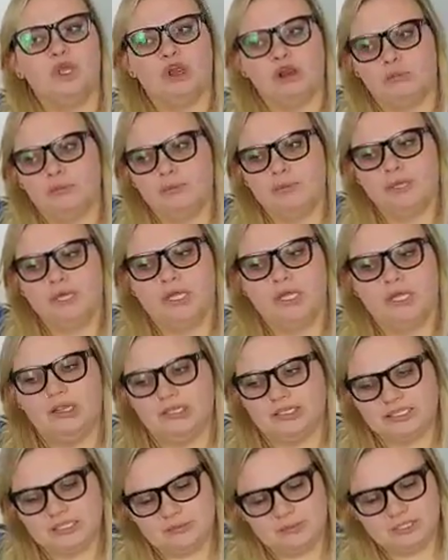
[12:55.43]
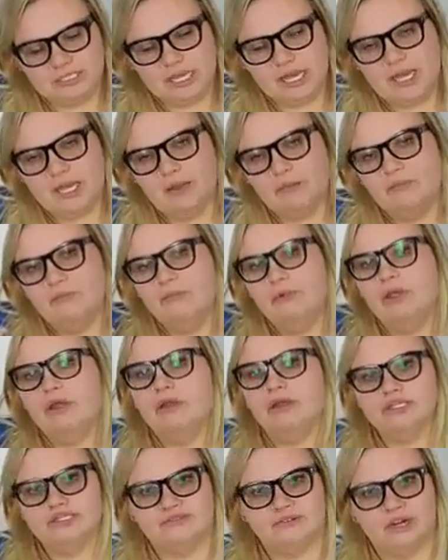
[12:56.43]
Curb appeal in the summertime
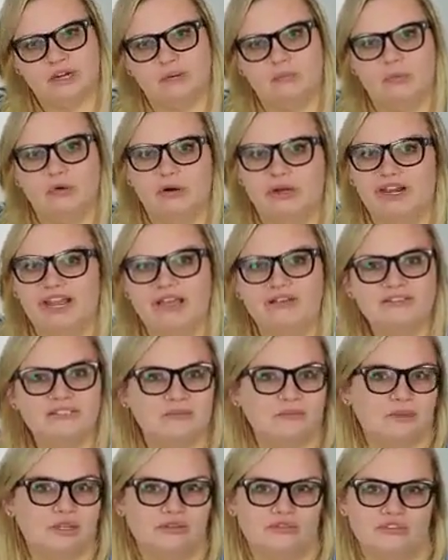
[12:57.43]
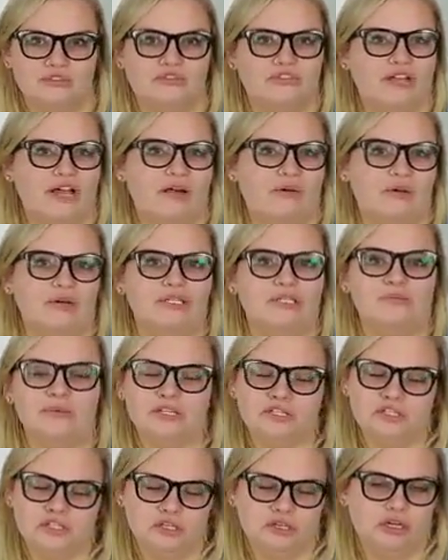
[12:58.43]
is very important. Have some beautiful flowers,
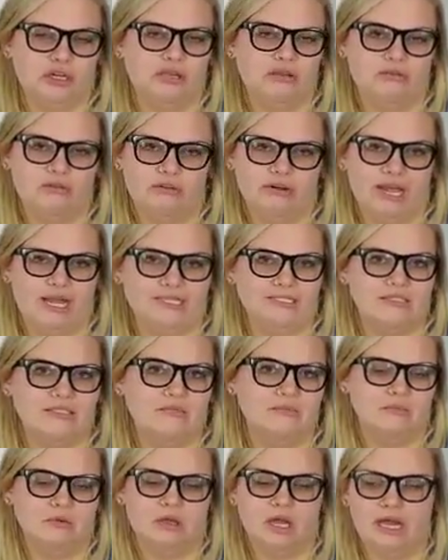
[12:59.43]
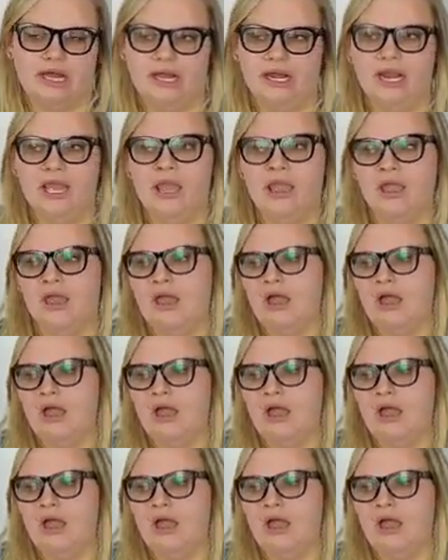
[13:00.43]
make sure grass isn't cut,